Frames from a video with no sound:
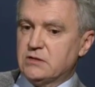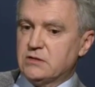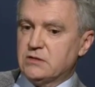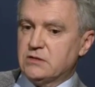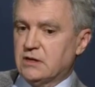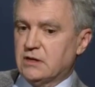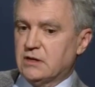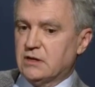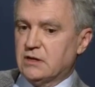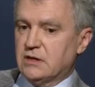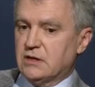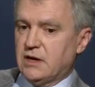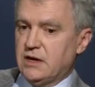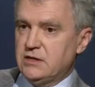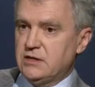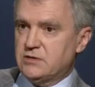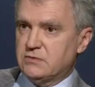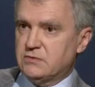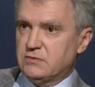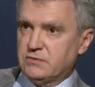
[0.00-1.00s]
As is the
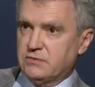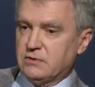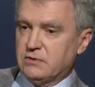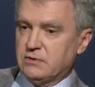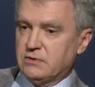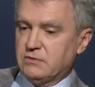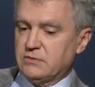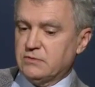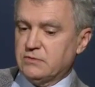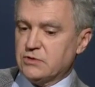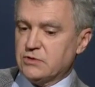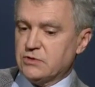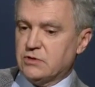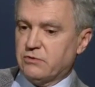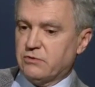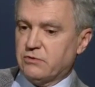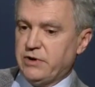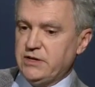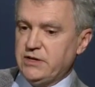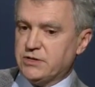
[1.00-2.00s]
case of
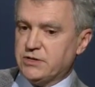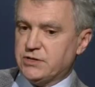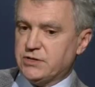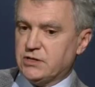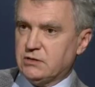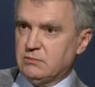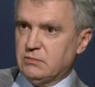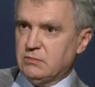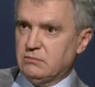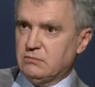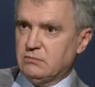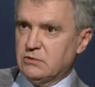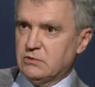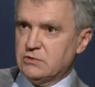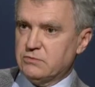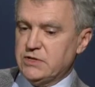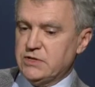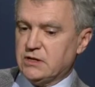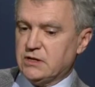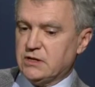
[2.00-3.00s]
Jean Chrétien,
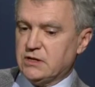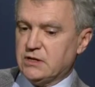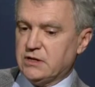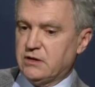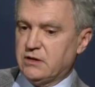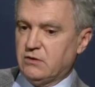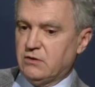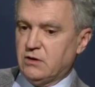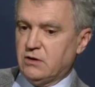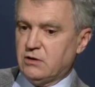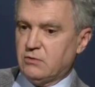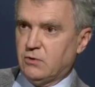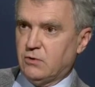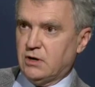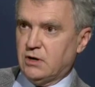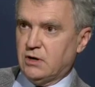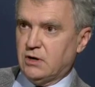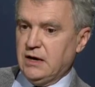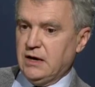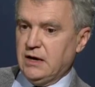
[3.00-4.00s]
most recently in
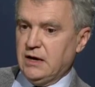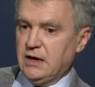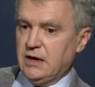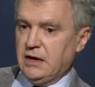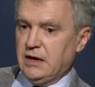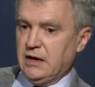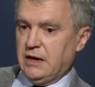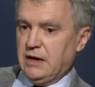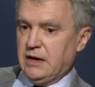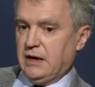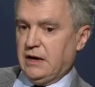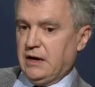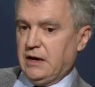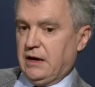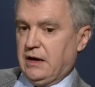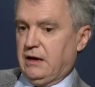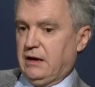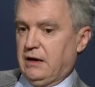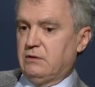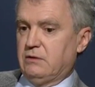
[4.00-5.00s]
Ottawa,
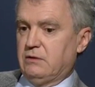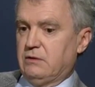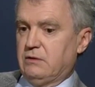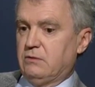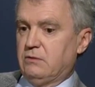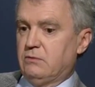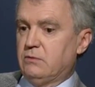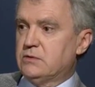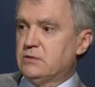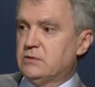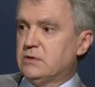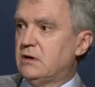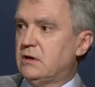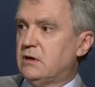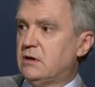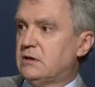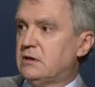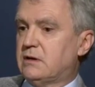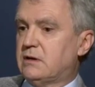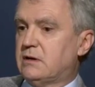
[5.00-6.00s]
there was
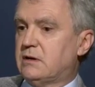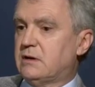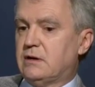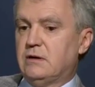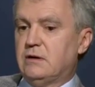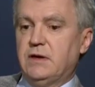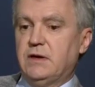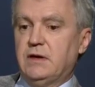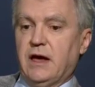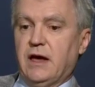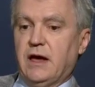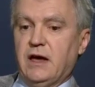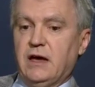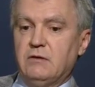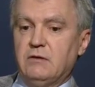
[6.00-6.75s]
not, if he